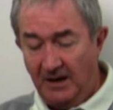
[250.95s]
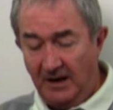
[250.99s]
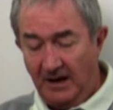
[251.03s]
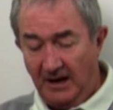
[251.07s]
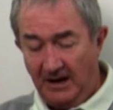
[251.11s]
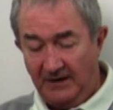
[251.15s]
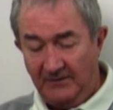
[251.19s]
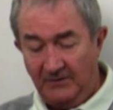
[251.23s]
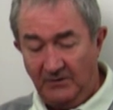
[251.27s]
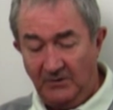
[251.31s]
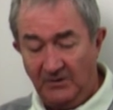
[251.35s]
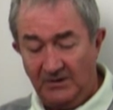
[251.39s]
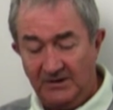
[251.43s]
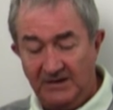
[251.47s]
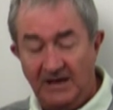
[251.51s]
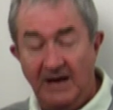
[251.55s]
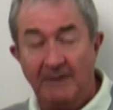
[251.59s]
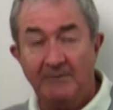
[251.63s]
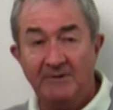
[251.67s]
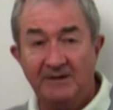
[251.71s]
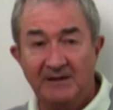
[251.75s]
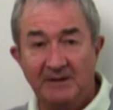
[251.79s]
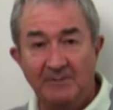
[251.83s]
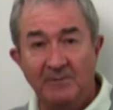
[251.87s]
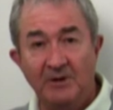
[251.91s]
And of course that
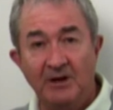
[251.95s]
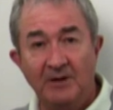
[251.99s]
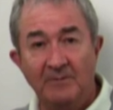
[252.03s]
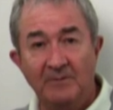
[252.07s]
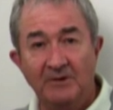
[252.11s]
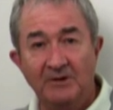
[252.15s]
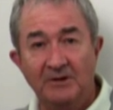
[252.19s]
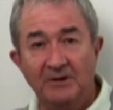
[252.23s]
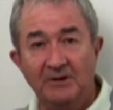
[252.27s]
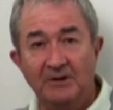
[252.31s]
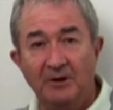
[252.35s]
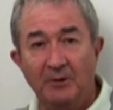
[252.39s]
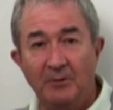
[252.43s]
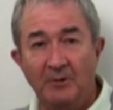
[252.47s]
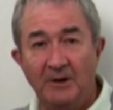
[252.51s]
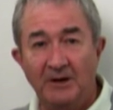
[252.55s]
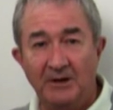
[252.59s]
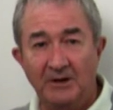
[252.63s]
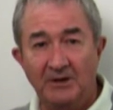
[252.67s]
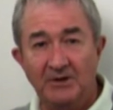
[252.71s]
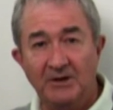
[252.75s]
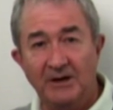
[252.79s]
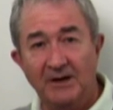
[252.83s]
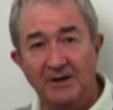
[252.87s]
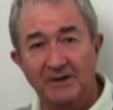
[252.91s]
was the moment that
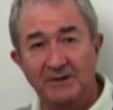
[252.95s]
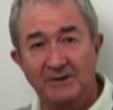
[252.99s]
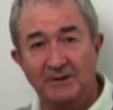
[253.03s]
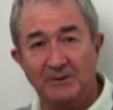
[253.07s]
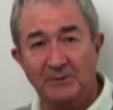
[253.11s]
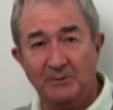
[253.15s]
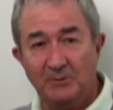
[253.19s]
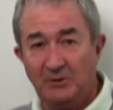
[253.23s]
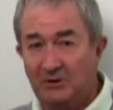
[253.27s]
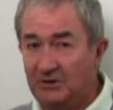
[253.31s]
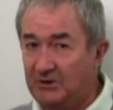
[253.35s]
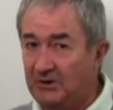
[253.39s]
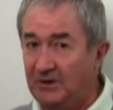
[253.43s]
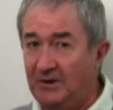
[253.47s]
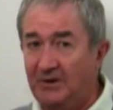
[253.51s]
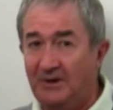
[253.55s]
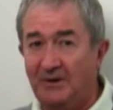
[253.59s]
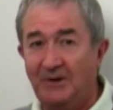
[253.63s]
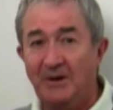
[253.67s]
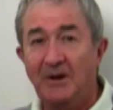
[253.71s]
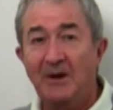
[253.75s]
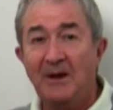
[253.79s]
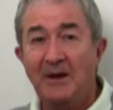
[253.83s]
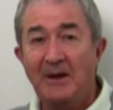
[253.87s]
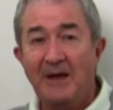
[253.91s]
Karina chose to
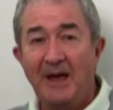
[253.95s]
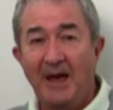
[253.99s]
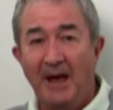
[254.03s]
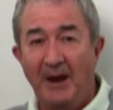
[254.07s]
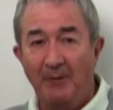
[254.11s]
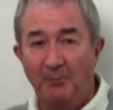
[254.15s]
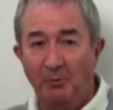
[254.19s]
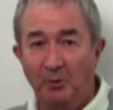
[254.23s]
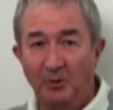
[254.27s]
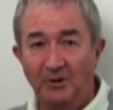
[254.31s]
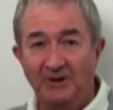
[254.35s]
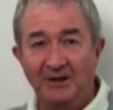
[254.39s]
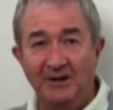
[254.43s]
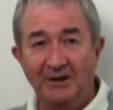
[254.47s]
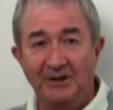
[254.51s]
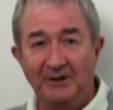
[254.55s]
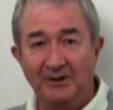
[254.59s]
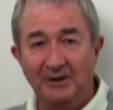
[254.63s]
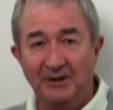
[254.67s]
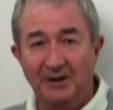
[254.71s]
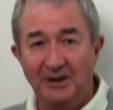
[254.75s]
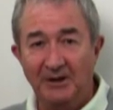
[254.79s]
return and walked into the